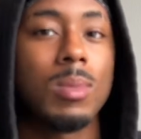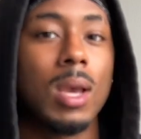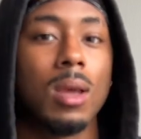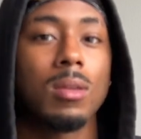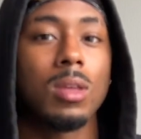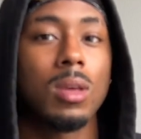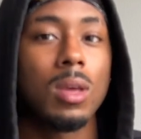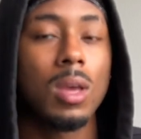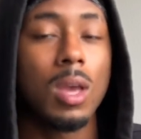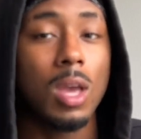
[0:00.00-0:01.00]
man.
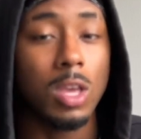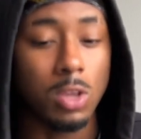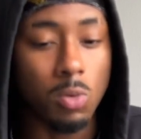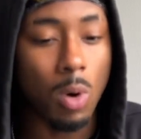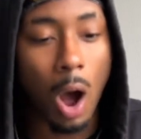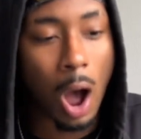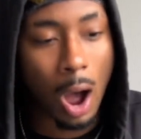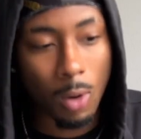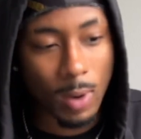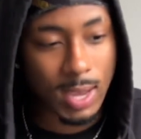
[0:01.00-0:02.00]
You will
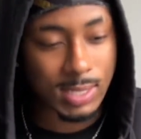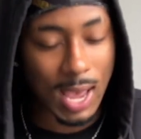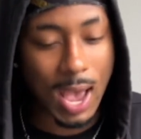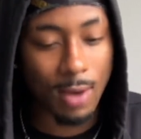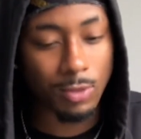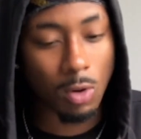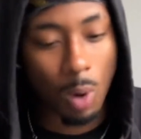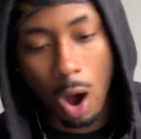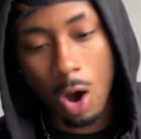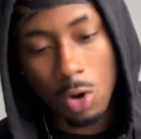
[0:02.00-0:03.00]
always have
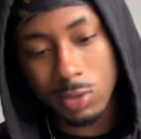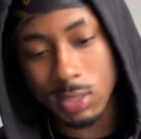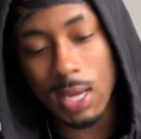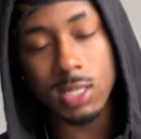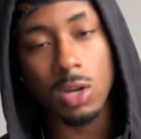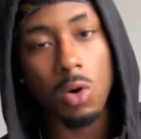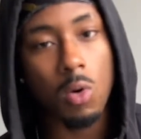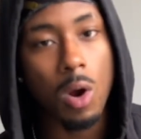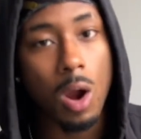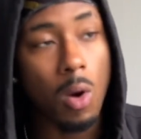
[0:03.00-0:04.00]
your own say
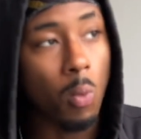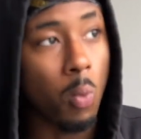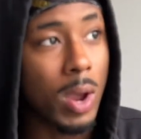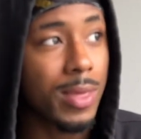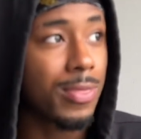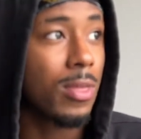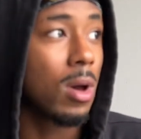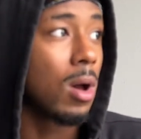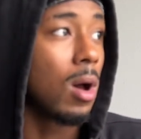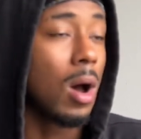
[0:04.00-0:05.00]
so with
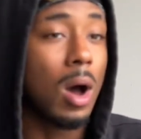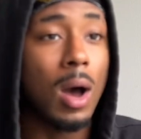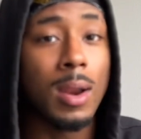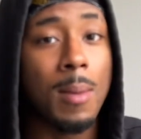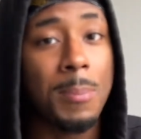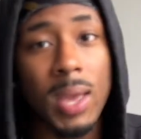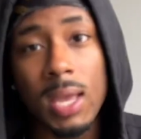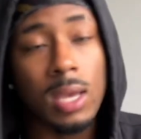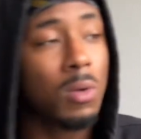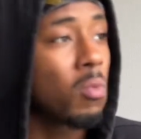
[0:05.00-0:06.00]
an
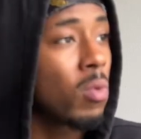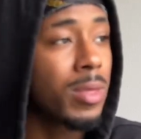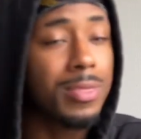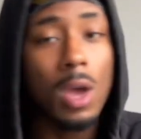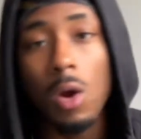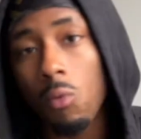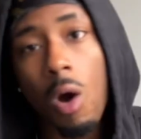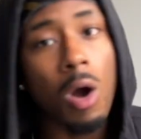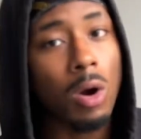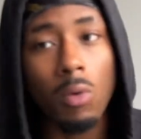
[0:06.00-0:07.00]
opinion, with
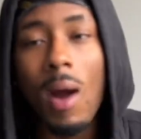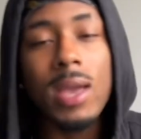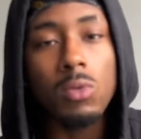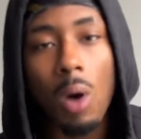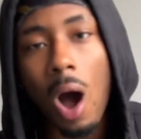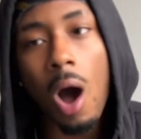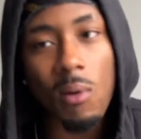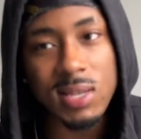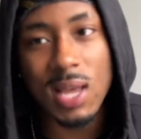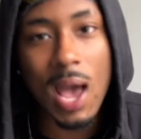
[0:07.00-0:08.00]
wrong or right. You will
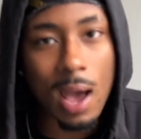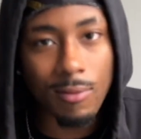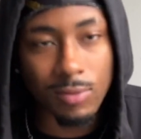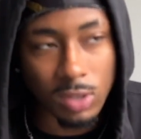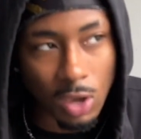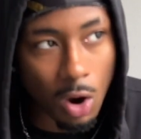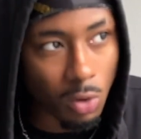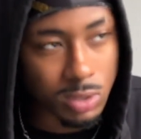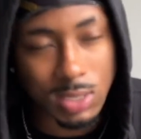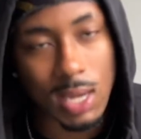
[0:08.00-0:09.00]
always have
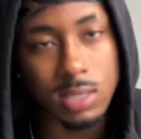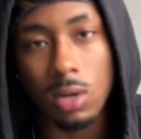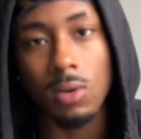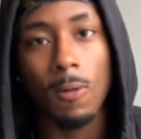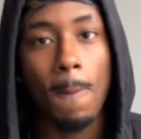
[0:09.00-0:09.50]
your say so.